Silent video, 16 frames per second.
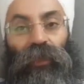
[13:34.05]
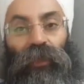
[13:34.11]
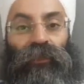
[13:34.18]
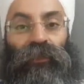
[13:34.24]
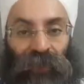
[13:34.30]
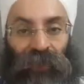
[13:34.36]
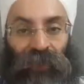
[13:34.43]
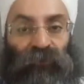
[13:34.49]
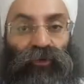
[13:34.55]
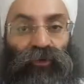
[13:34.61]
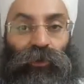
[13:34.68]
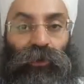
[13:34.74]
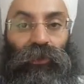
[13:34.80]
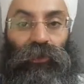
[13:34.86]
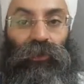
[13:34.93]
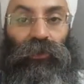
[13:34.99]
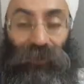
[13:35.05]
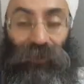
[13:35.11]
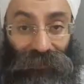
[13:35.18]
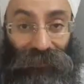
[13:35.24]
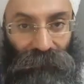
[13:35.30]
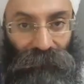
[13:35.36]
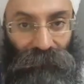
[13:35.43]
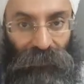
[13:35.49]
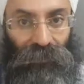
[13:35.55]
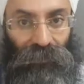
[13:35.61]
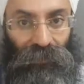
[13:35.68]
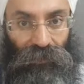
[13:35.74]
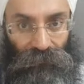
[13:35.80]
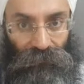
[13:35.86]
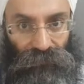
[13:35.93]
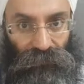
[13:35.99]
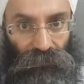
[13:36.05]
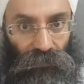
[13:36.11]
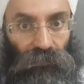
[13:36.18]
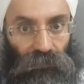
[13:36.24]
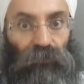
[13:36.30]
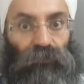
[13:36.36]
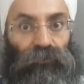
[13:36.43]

Natural living lifestyle,